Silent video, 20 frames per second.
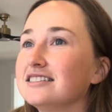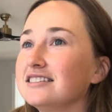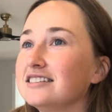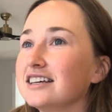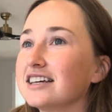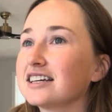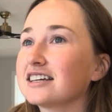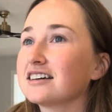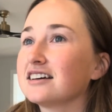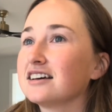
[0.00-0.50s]

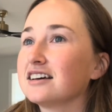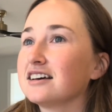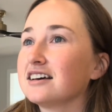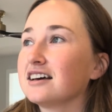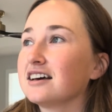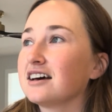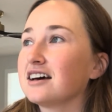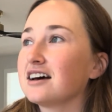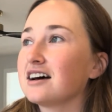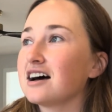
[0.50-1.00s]
like
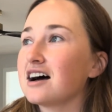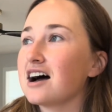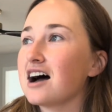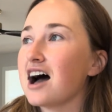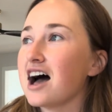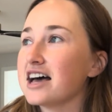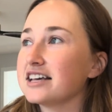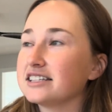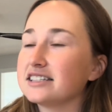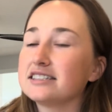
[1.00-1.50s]

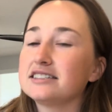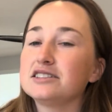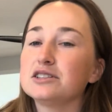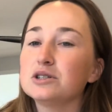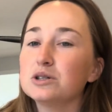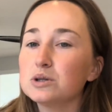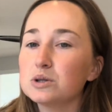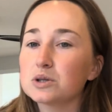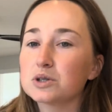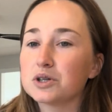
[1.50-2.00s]
I
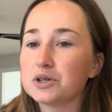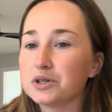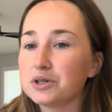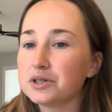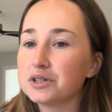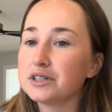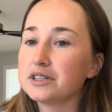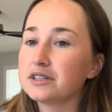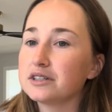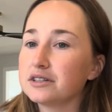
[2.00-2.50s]
still
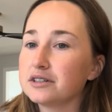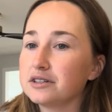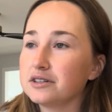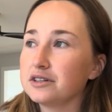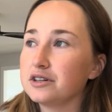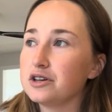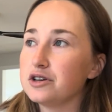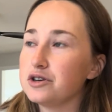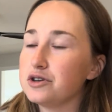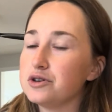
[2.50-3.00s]
could
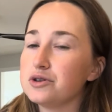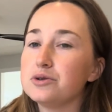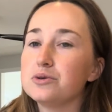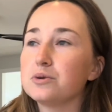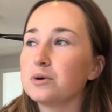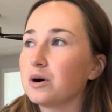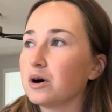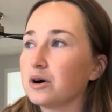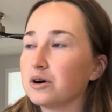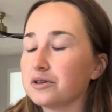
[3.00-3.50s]

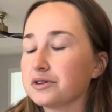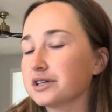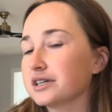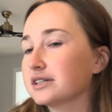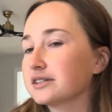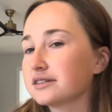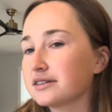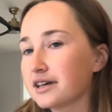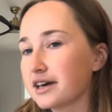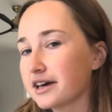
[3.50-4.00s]
do all
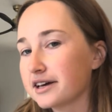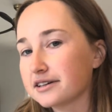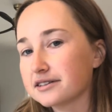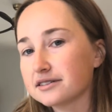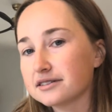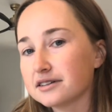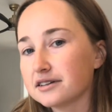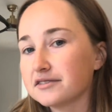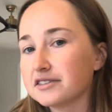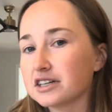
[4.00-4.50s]
these
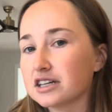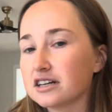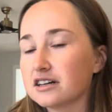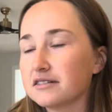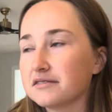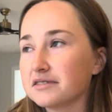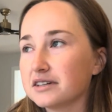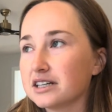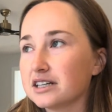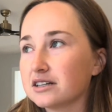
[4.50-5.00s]
things living in
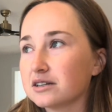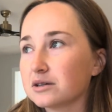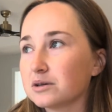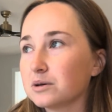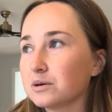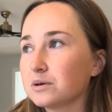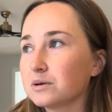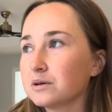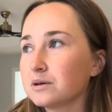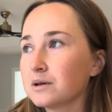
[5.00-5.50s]
a
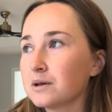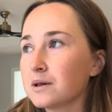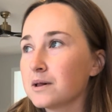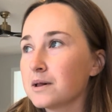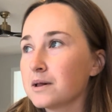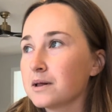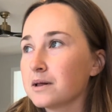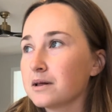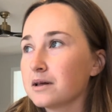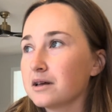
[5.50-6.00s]
vehicle.
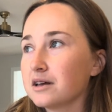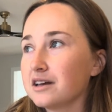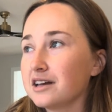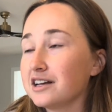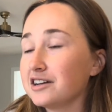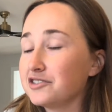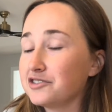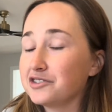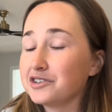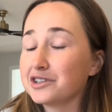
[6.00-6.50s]

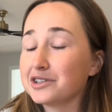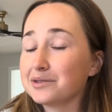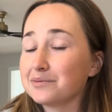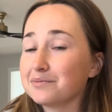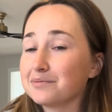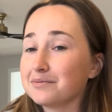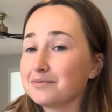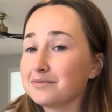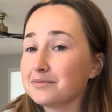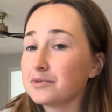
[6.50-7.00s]
It's just
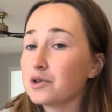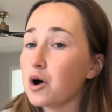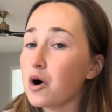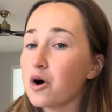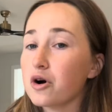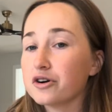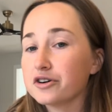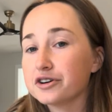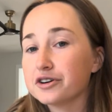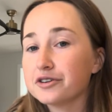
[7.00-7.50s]

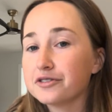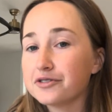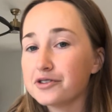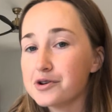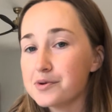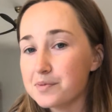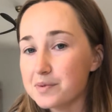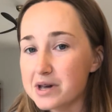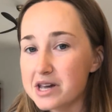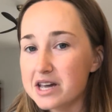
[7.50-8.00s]
harder
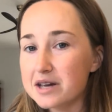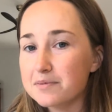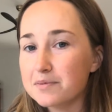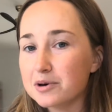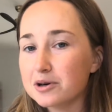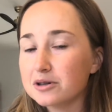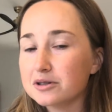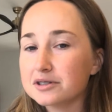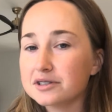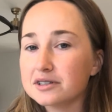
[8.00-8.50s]
for me
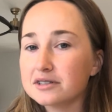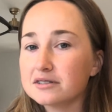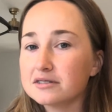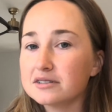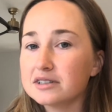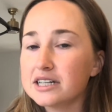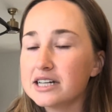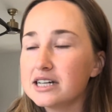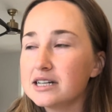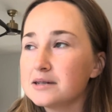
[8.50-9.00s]

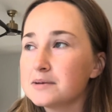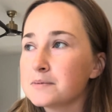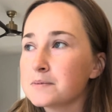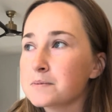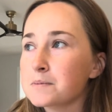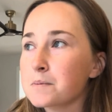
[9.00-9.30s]
personally.